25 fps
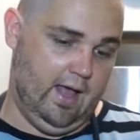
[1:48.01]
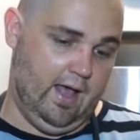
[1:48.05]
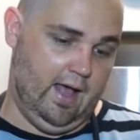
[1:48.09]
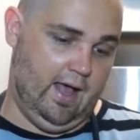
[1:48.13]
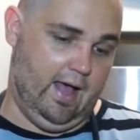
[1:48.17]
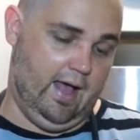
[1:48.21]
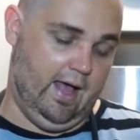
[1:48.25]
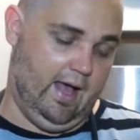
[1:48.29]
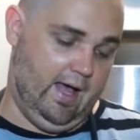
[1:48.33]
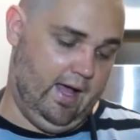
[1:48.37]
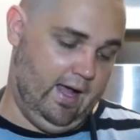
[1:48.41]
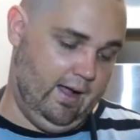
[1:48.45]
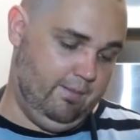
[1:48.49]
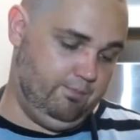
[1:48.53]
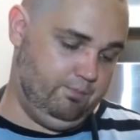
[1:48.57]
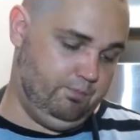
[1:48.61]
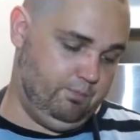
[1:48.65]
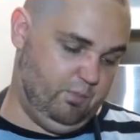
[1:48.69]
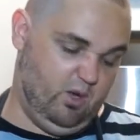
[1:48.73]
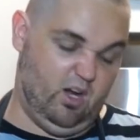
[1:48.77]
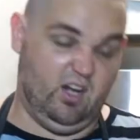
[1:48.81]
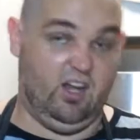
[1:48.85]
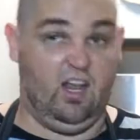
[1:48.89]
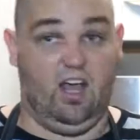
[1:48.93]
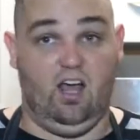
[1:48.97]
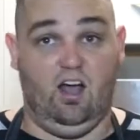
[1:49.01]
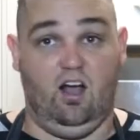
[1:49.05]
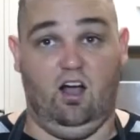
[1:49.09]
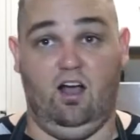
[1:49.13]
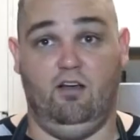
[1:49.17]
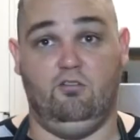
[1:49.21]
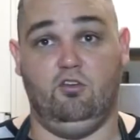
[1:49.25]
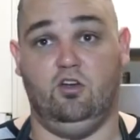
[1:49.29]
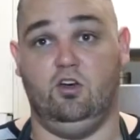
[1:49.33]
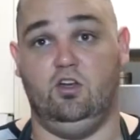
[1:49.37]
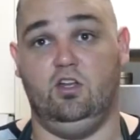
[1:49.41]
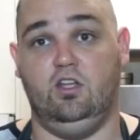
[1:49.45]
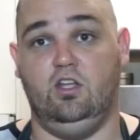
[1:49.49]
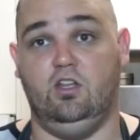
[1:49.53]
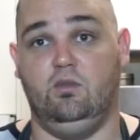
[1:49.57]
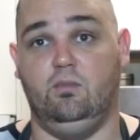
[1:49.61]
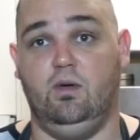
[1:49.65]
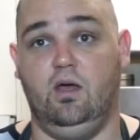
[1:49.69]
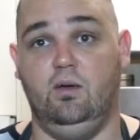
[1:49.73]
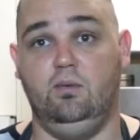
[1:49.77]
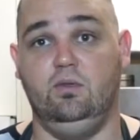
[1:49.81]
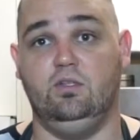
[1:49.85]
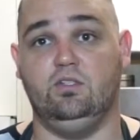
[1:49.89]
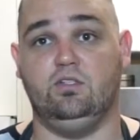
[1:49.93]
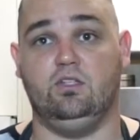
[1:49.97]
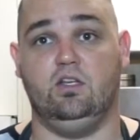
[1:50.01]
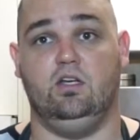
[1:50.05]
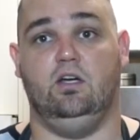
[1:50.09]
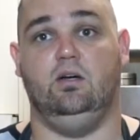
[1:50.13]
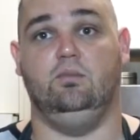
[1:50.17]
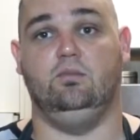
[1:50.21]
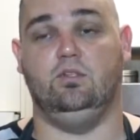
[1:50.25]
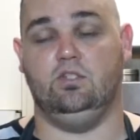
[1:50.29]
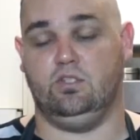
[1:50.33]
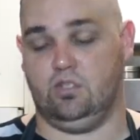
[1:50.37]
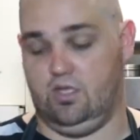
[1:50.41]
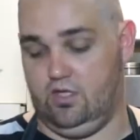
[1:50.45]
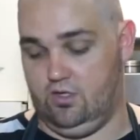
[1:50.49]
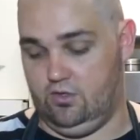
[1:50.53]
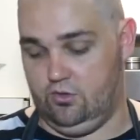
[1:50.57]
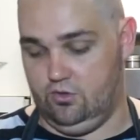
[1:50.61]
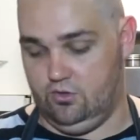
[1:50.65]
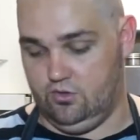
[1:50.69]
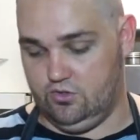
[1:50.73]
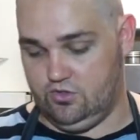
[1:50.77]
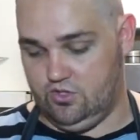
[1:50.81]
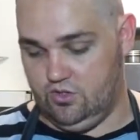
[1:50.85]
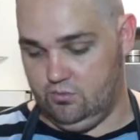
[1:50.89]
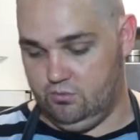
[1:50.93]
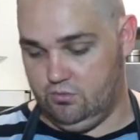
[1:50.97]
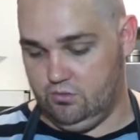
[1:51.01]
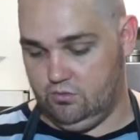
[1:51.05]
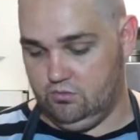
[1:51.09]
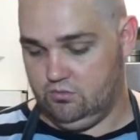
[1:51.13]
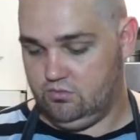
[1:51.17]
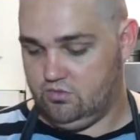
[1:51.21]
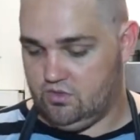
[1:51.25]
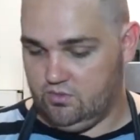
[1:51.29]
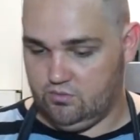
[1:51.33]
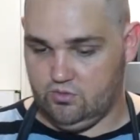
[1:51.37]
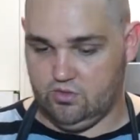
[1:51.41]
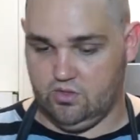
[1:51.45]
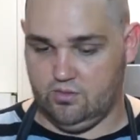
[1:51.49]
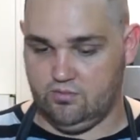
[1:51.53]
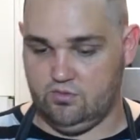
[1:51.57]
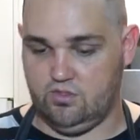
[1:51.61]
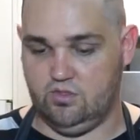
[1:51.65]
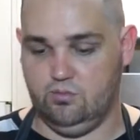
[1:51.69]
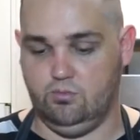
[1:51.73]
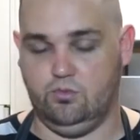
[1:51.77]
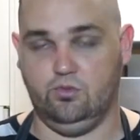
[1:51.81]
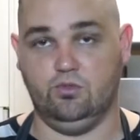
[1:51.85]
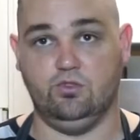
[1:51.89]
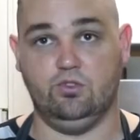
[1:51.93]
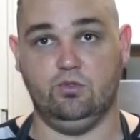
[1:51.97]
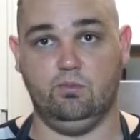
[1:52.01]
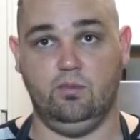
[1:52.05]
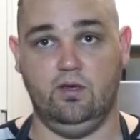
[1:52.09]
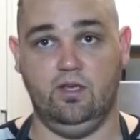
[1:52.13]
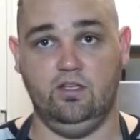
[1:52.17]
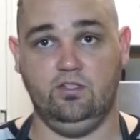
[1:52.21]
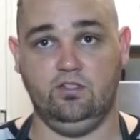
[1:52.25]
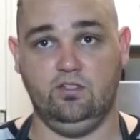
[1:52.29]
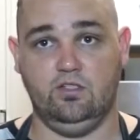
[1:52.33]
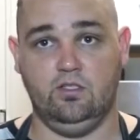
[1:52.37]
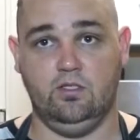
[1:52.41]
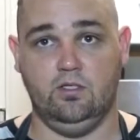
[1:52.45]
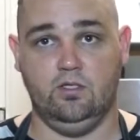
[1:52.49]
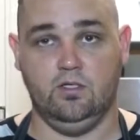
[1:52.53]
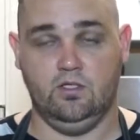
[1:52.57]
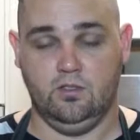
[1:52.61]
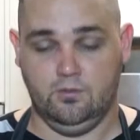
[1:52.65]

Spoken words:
But I haven't got any at the moment, so I'm just going to do it simple. Sometimes simple is the best.